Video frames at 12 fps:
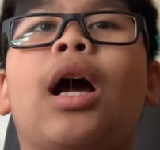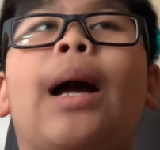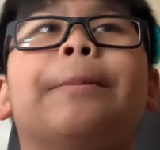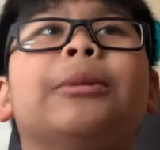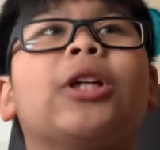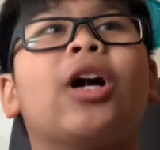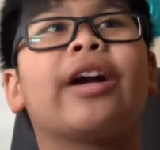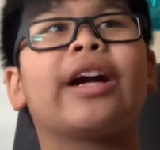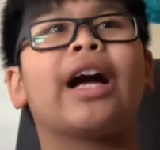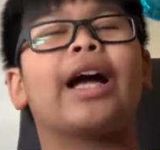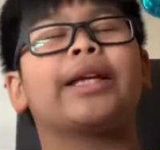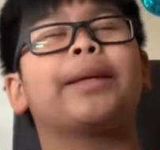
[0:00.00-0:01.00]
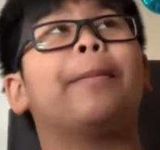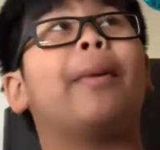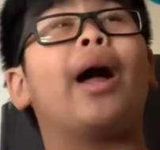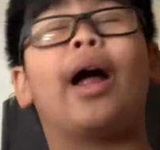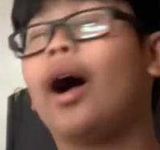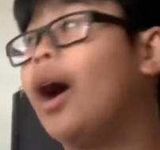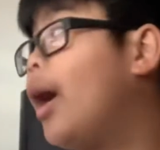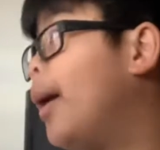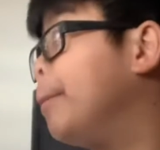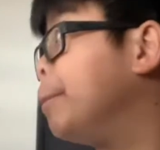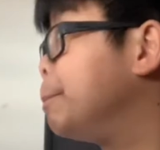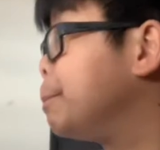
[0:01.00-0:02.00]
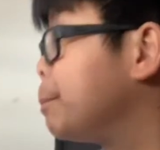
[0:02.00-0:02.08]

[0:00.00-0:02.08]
I'm sorry guys, but um,